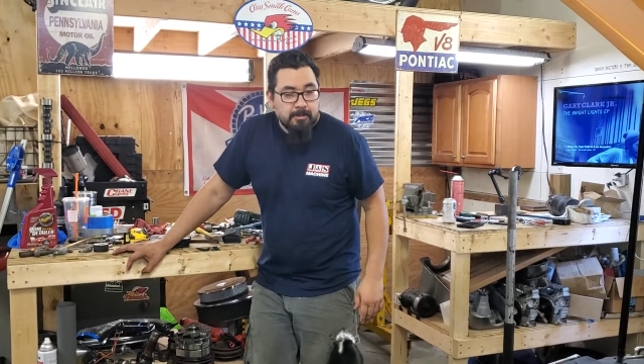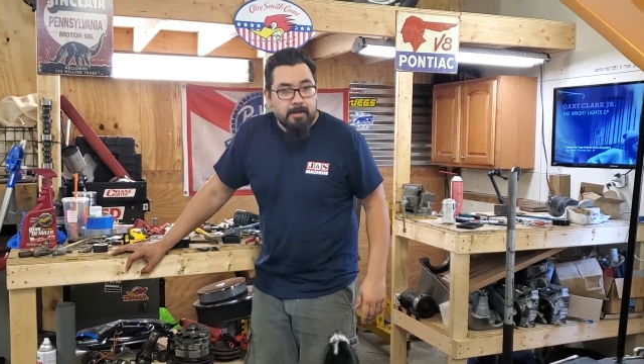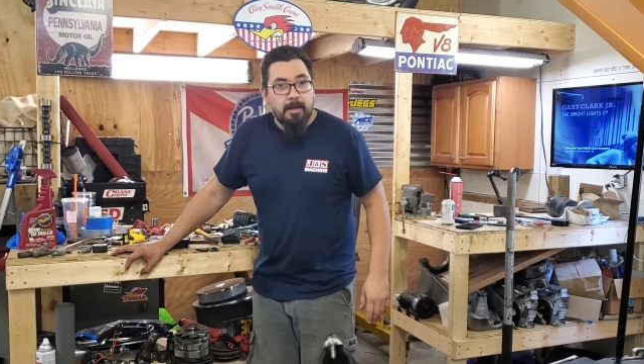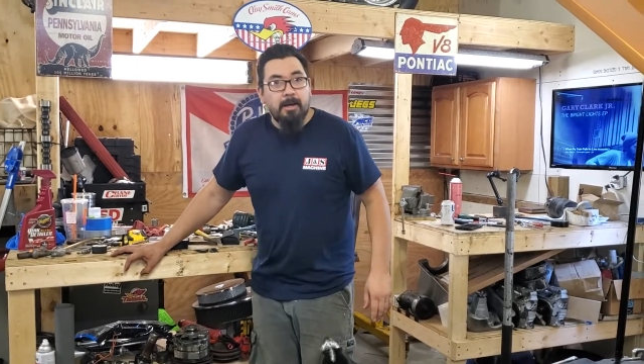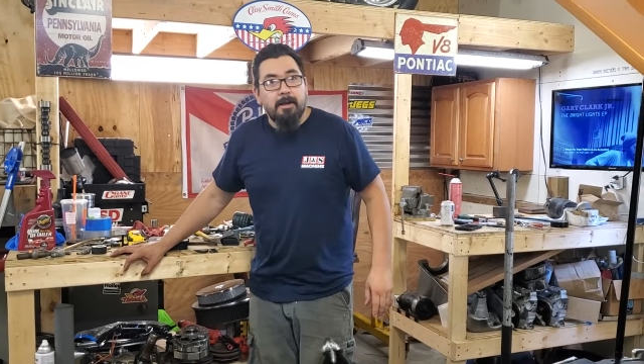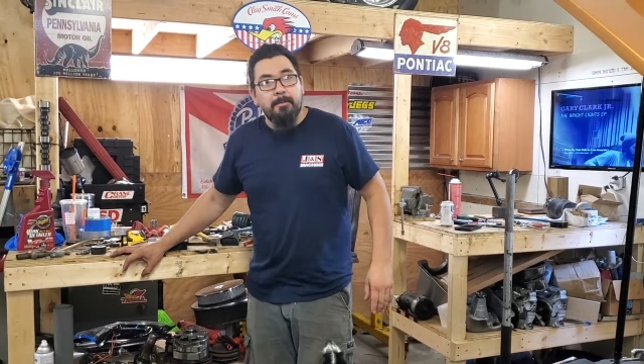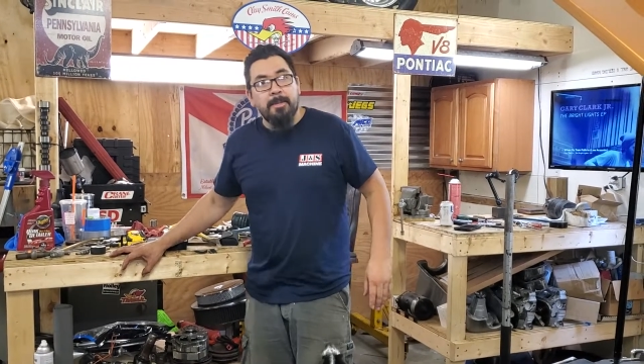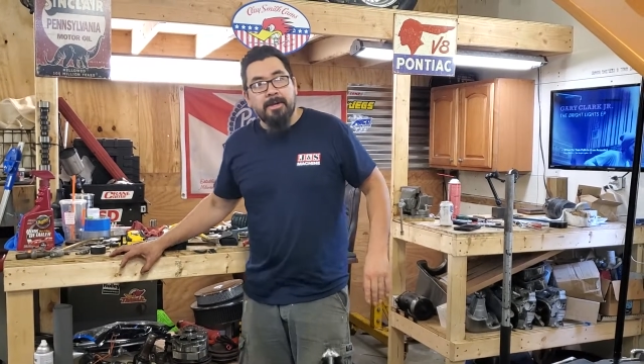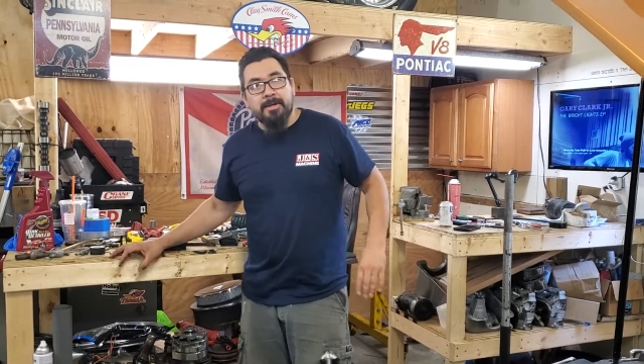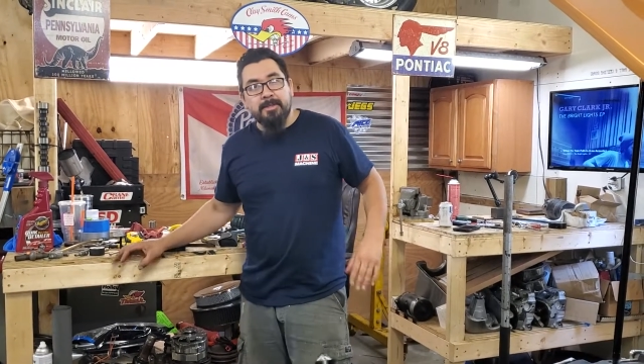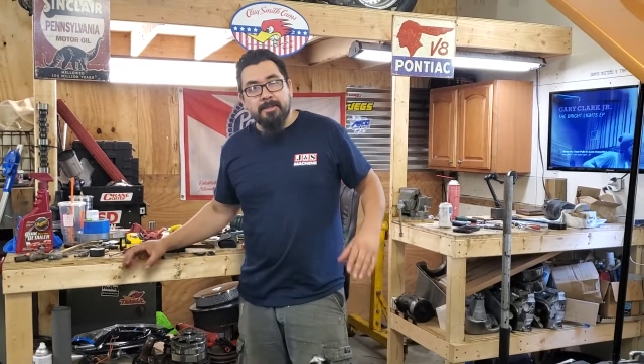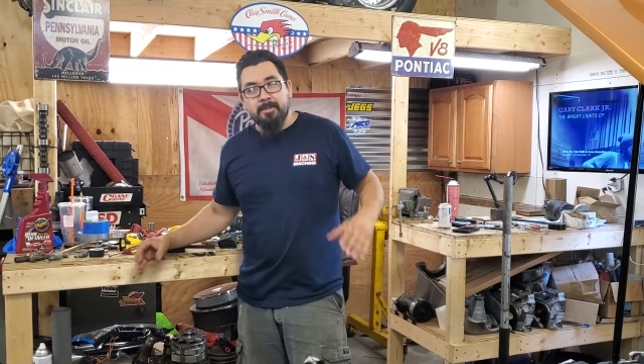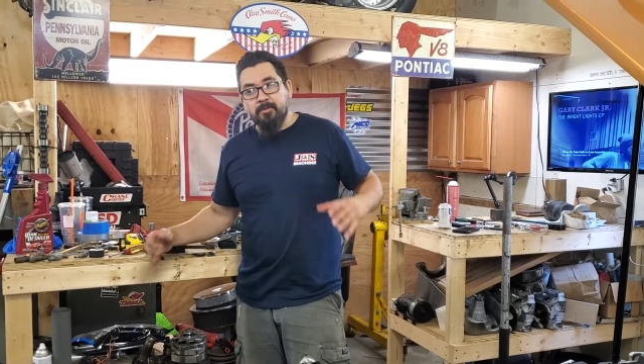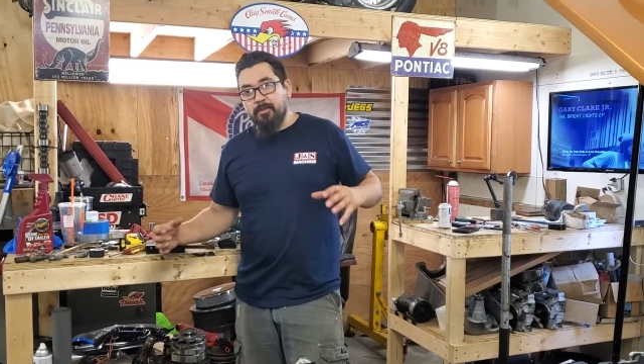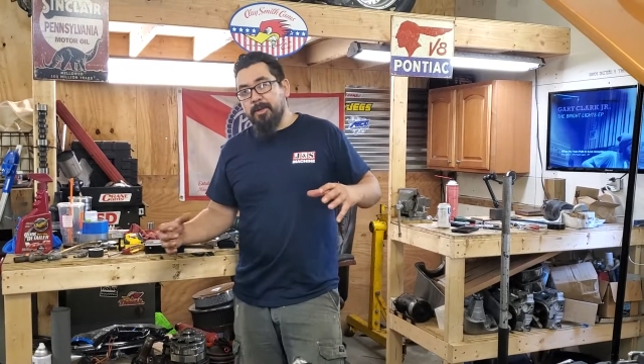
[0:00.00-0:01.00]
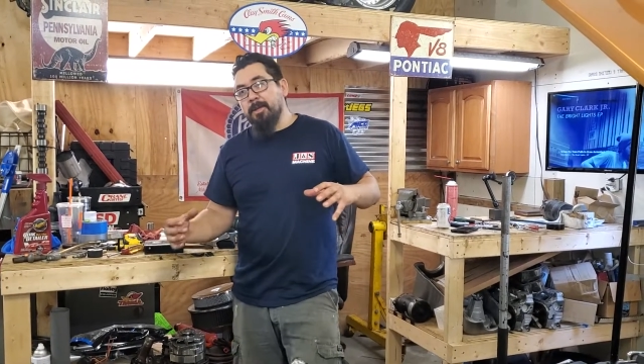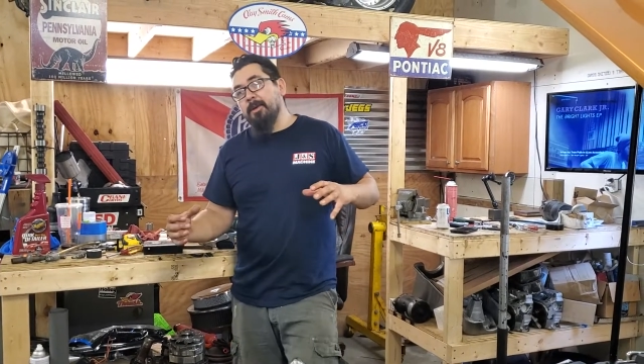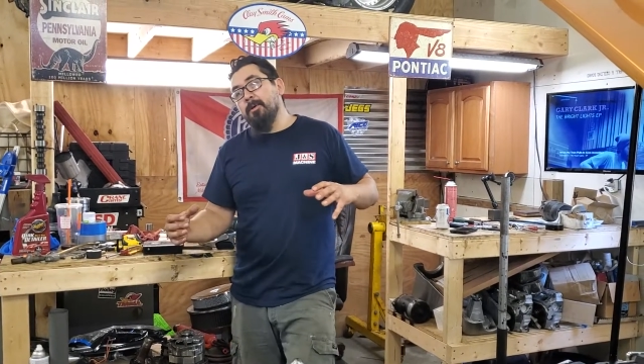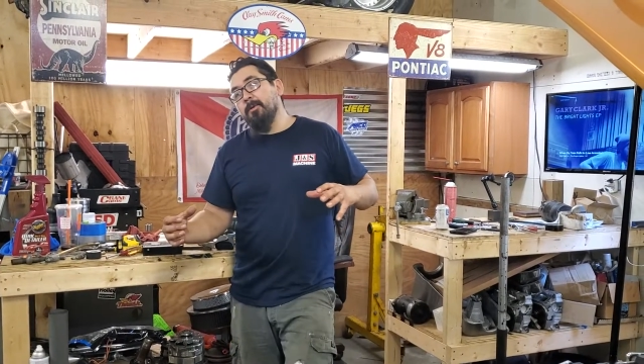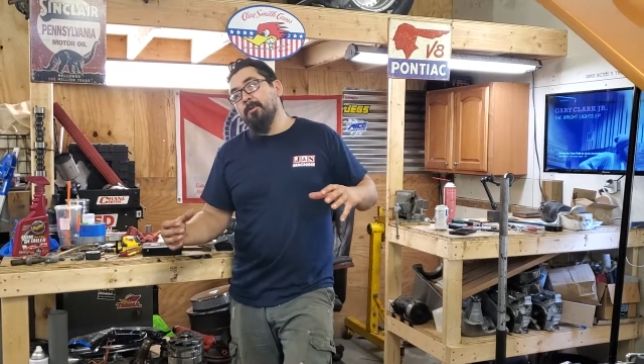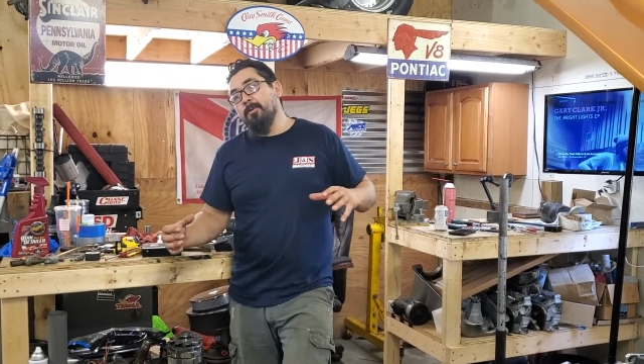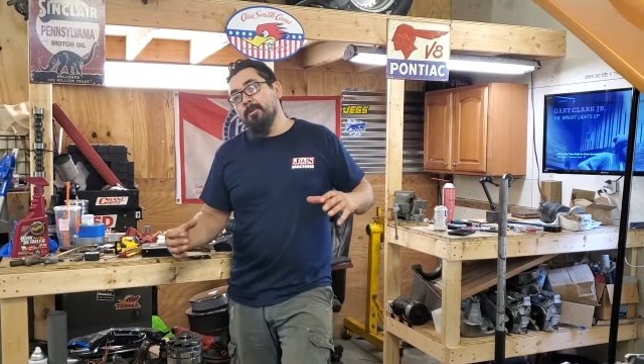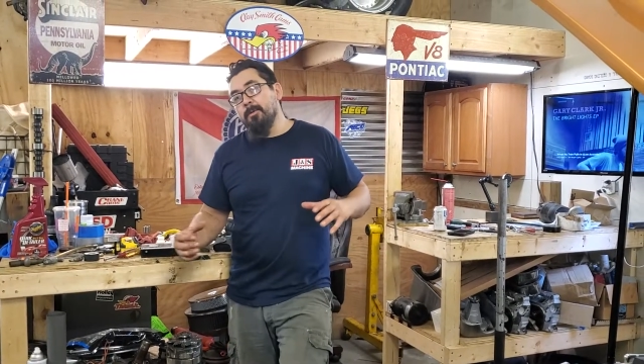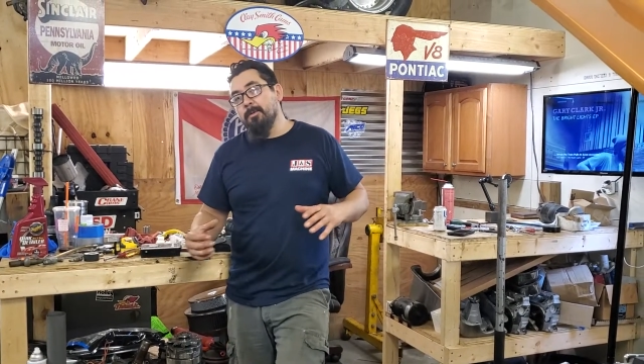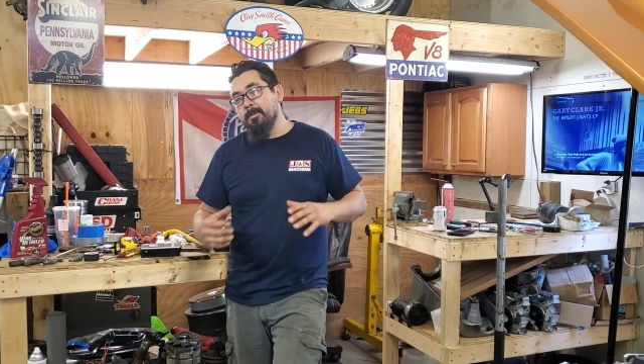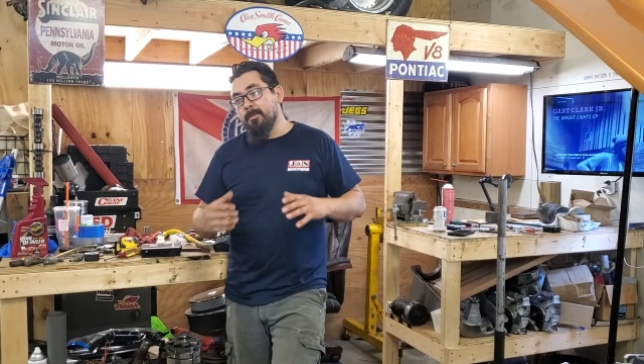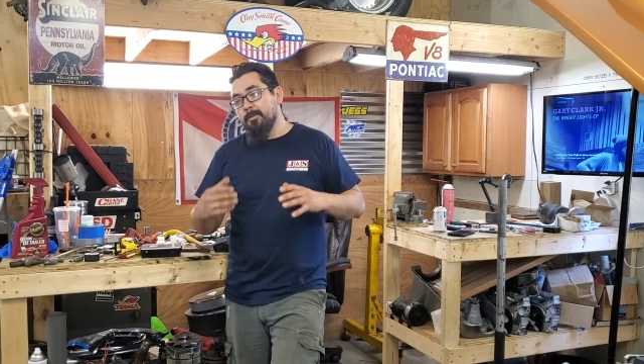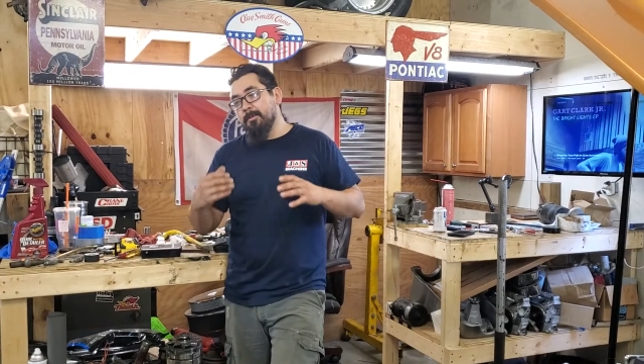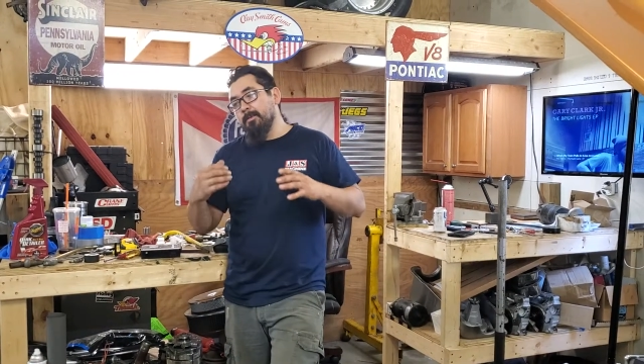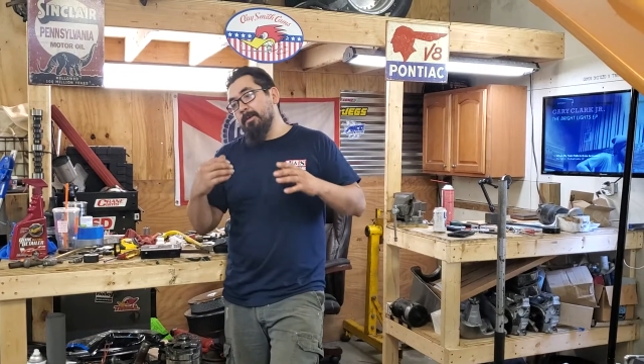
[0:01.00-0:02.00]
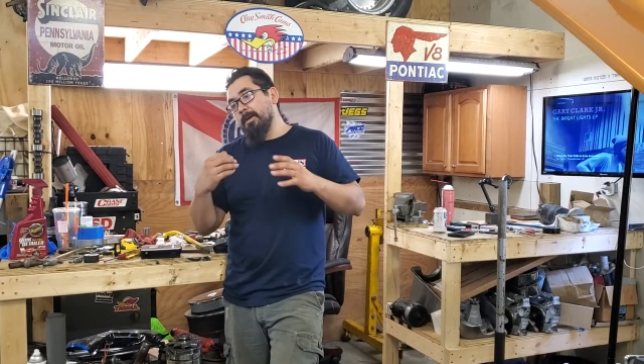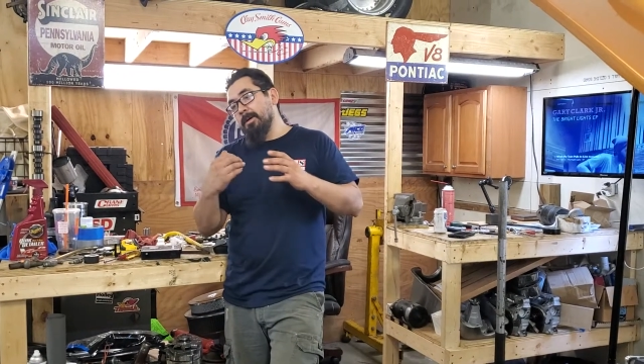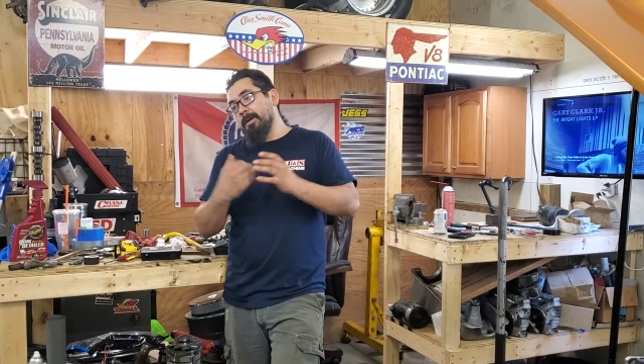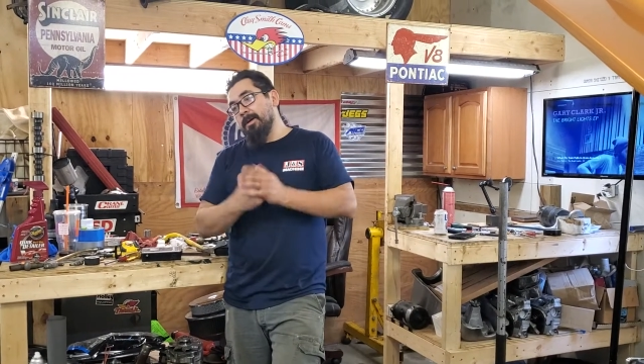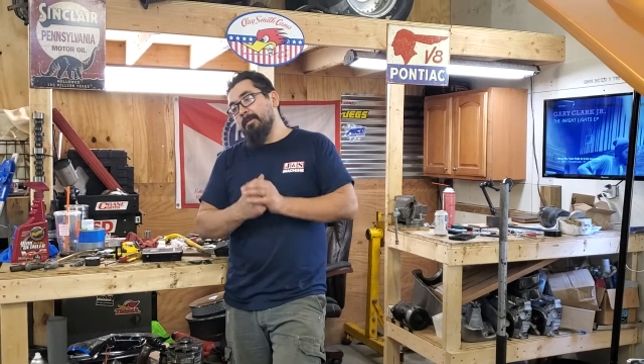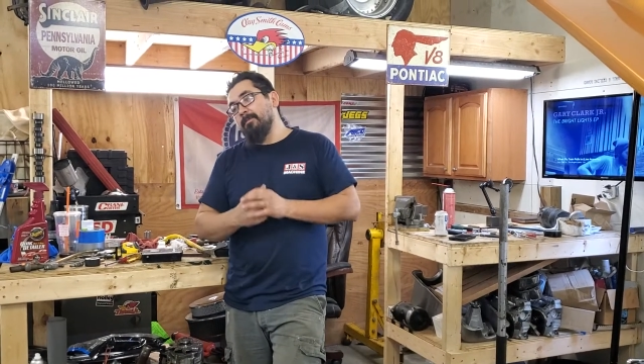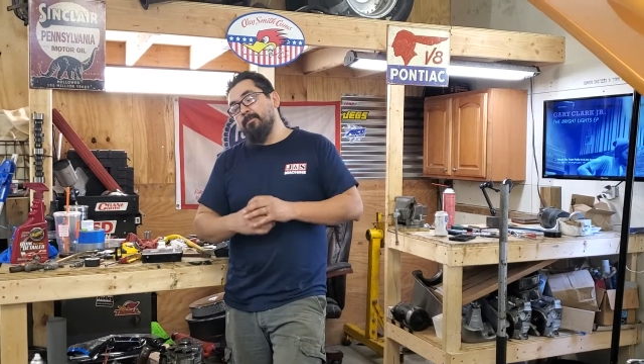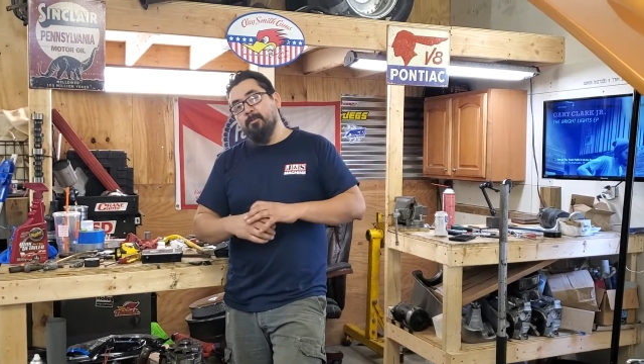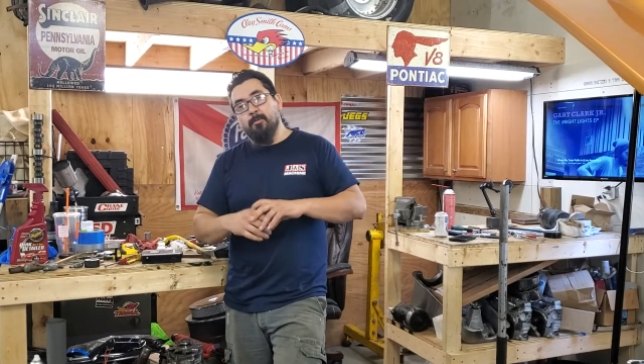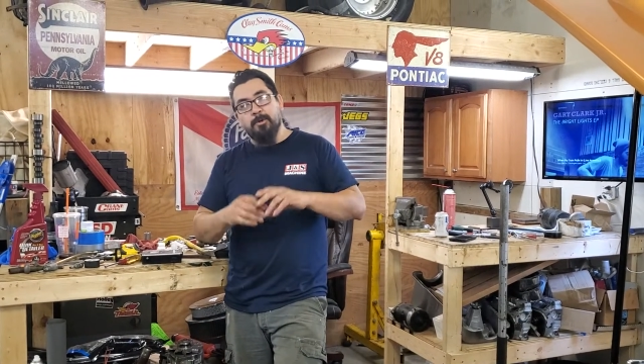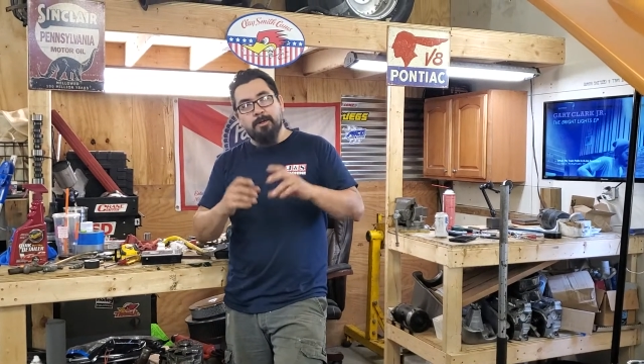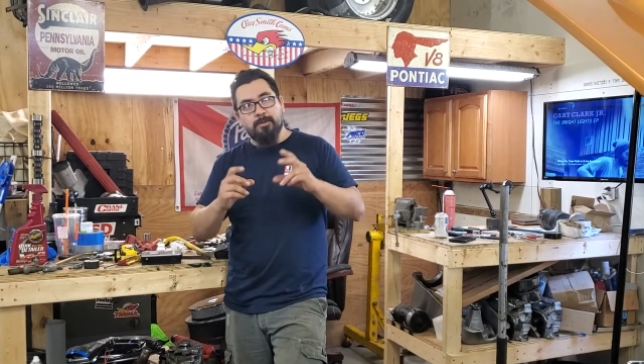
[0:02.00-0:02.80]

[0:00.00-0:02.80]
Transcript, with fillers: uh, making this video uh, for one of